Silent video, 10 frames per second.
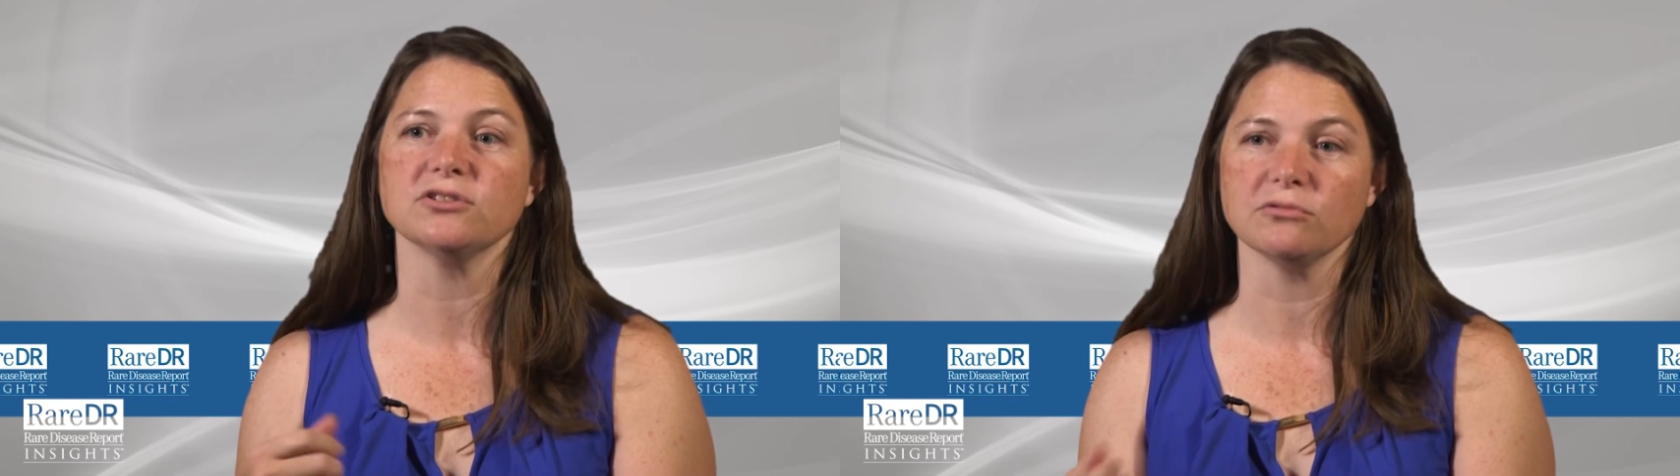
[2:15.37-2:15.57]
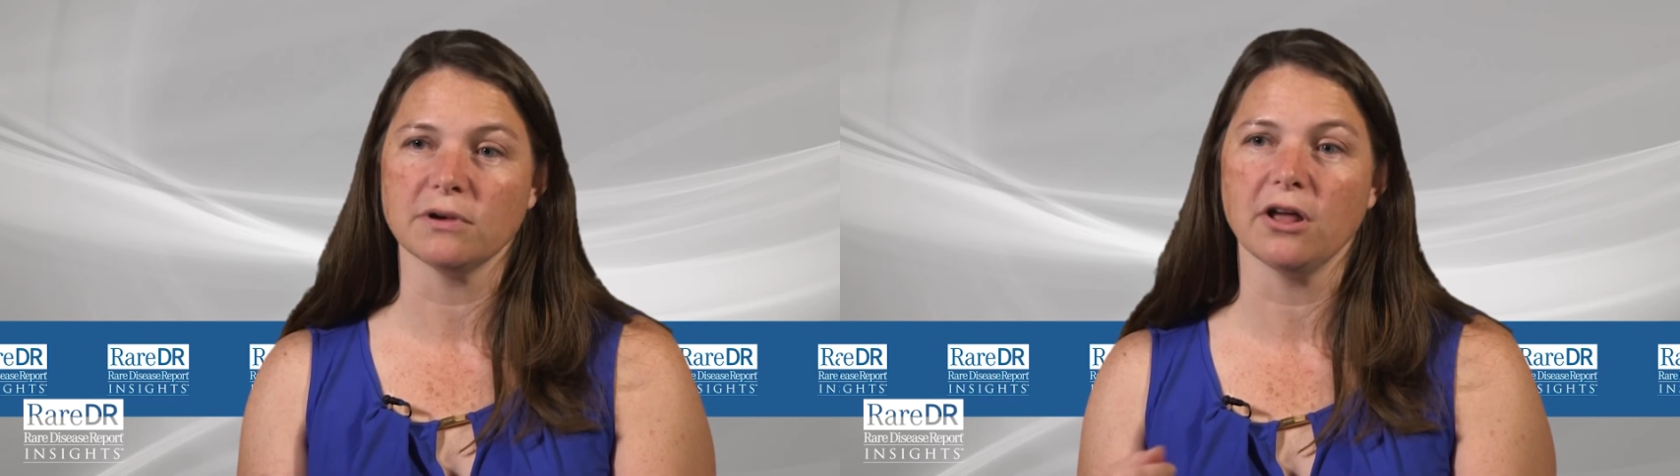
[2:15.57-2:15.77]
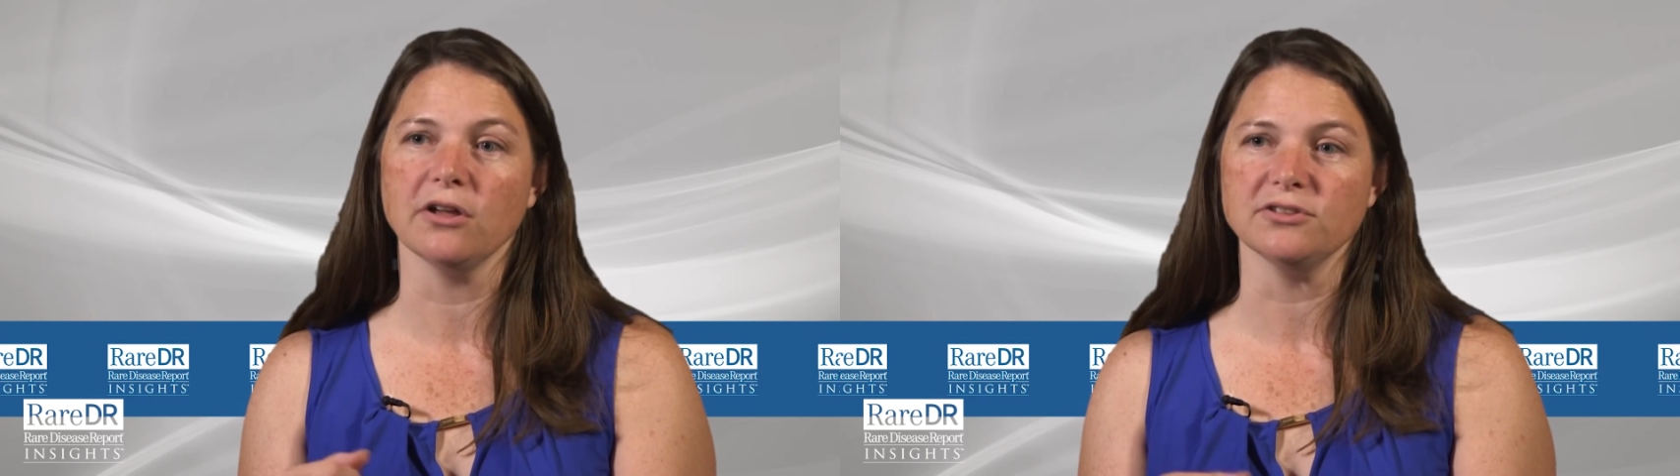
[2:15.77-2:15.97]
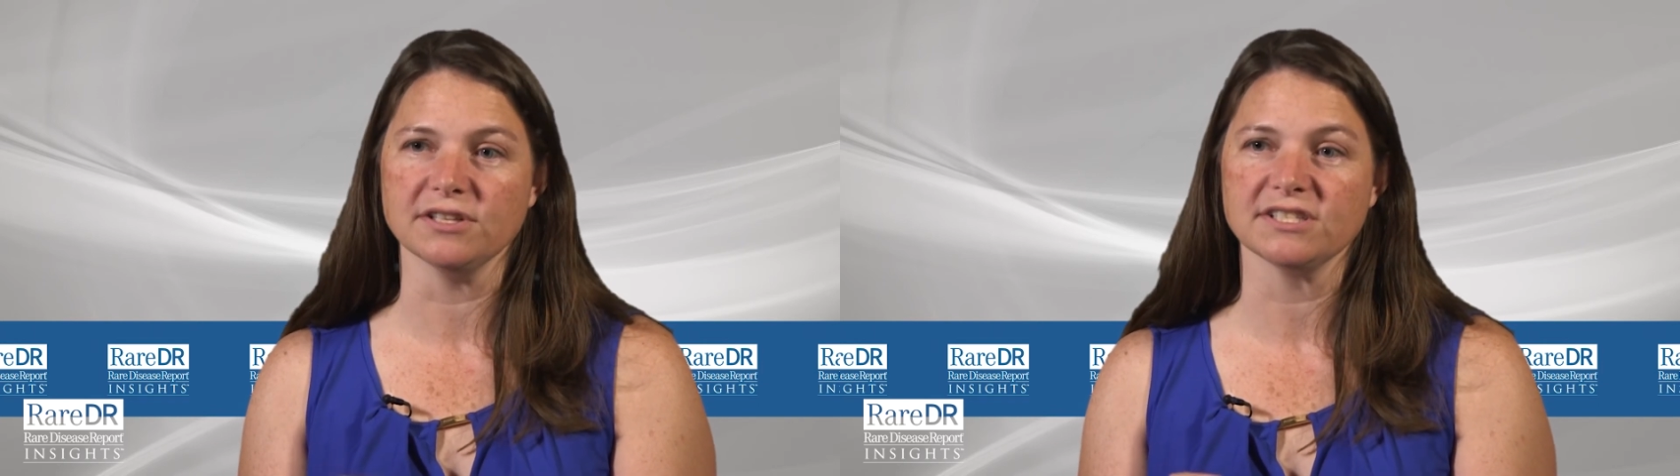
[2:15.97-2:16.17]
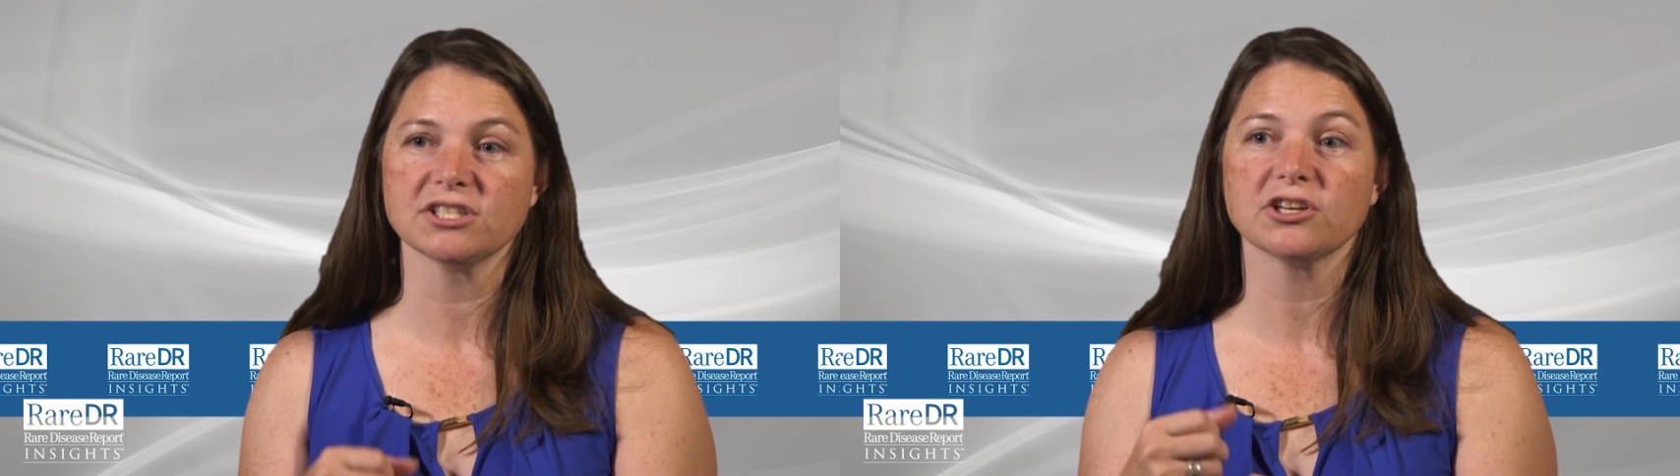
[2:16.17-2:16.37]

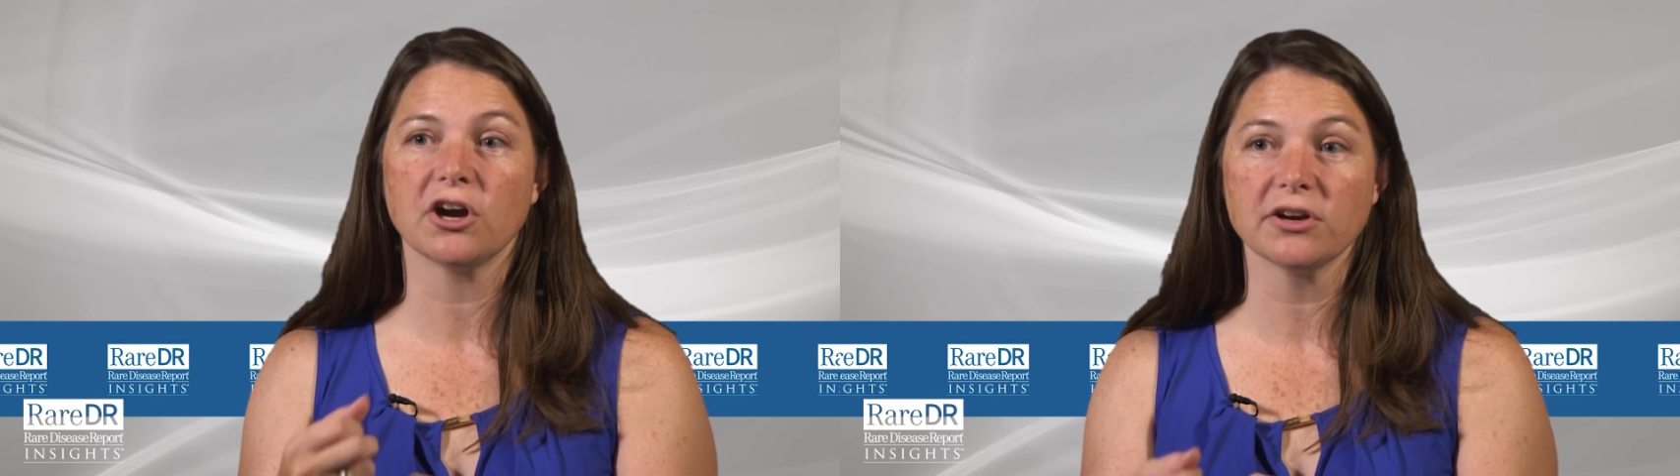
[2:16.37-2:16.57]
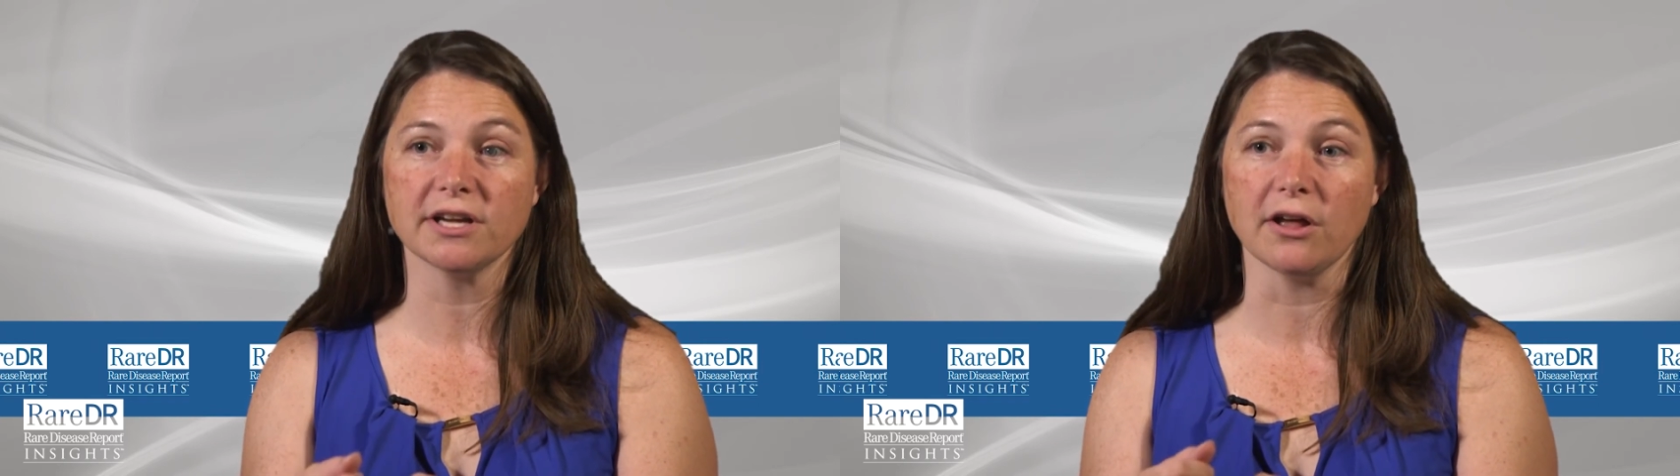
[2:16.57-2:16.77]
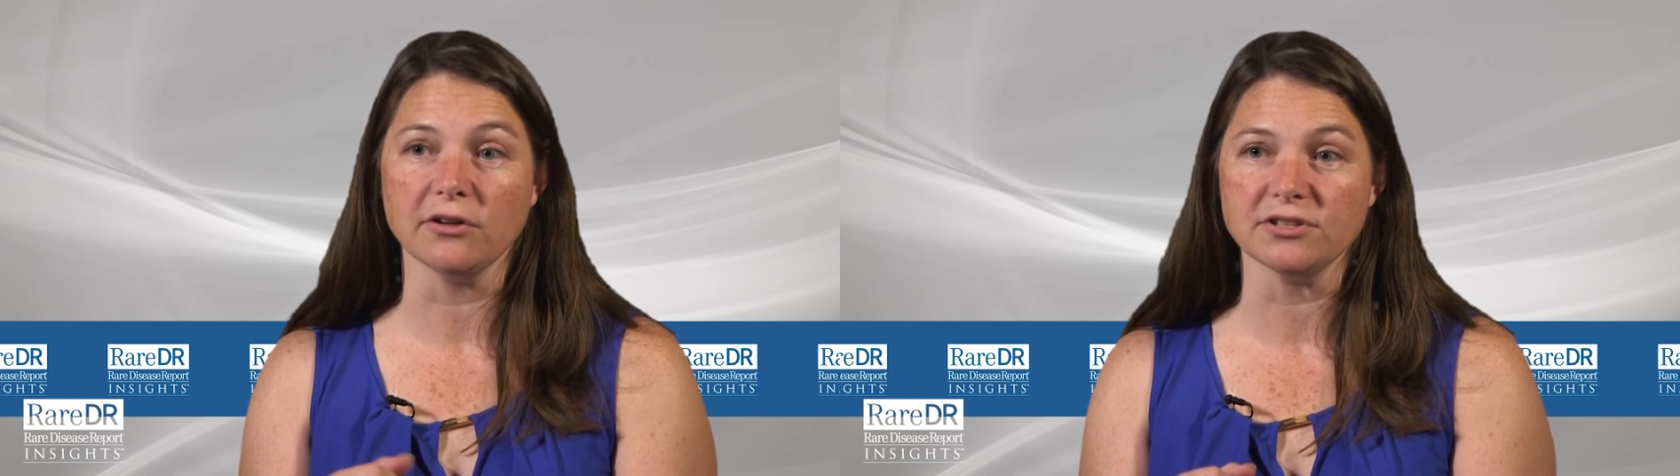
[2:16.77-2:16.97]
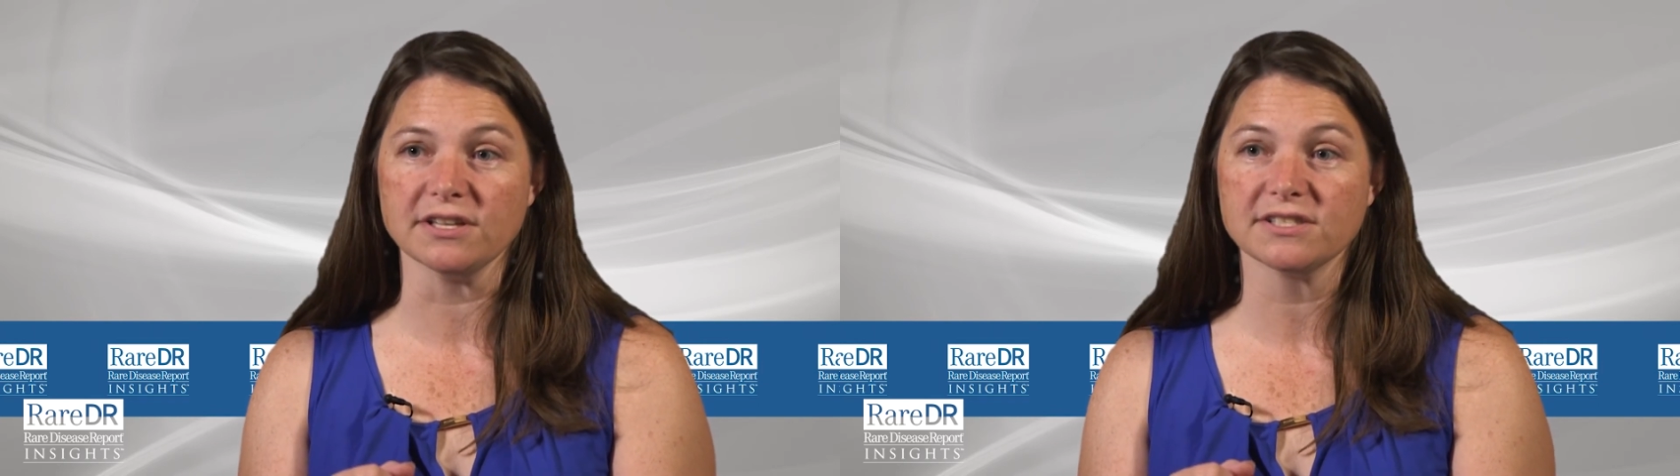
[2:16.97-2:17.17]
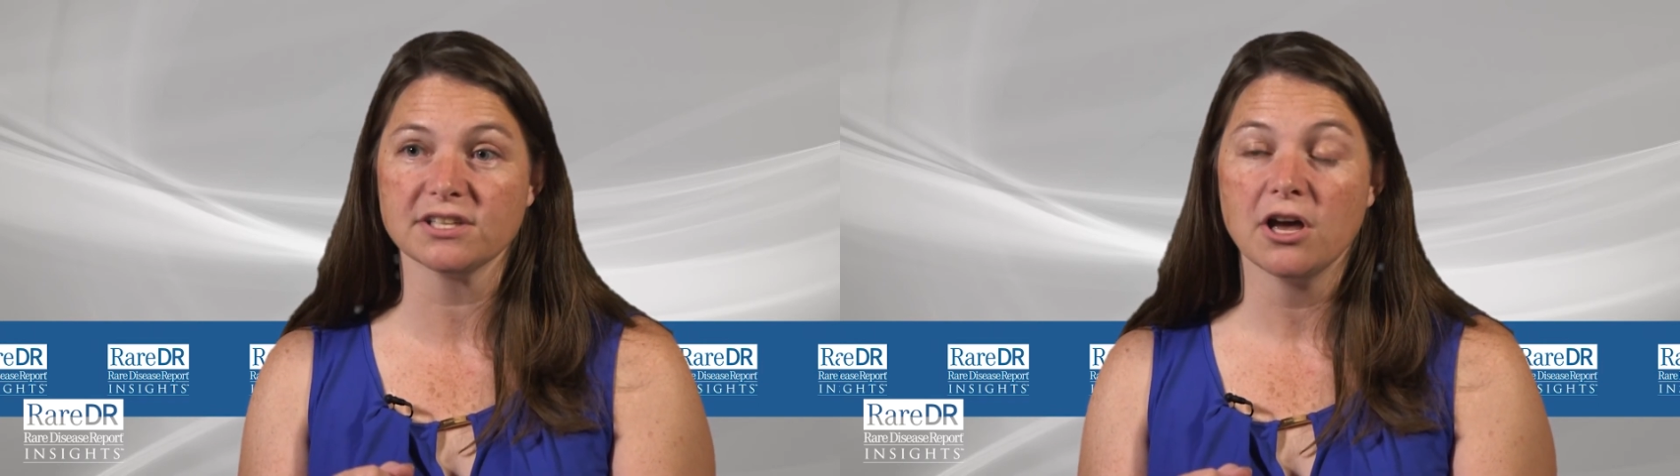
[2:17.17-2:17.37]
neurologists,
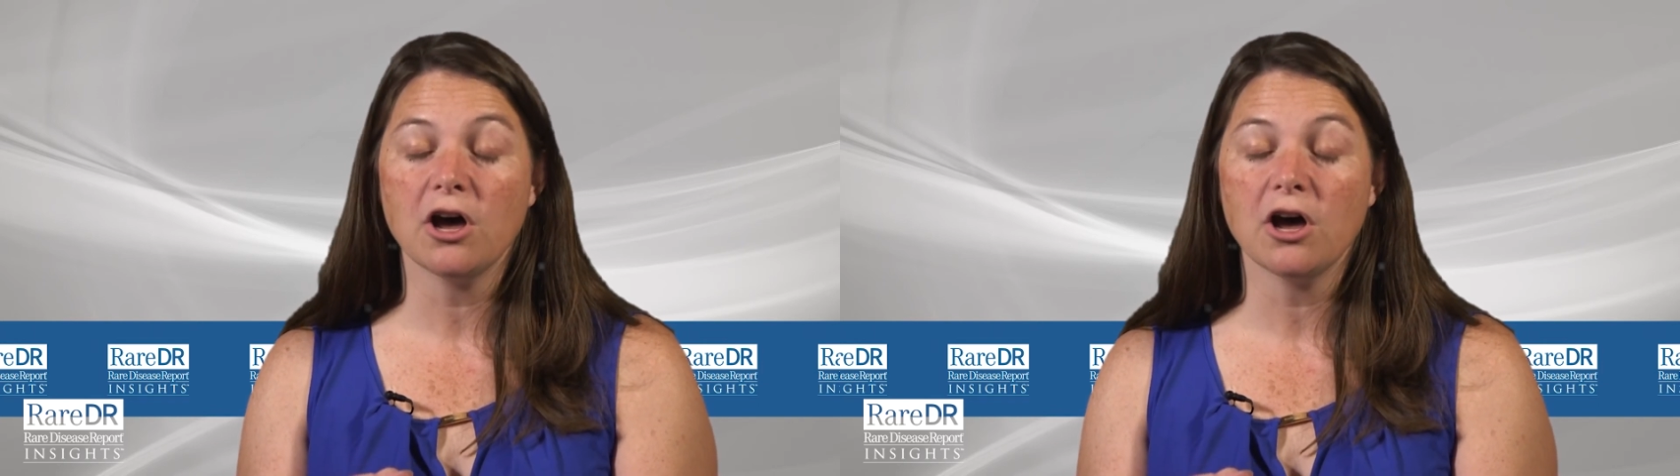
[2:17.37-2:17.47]
cardiologists,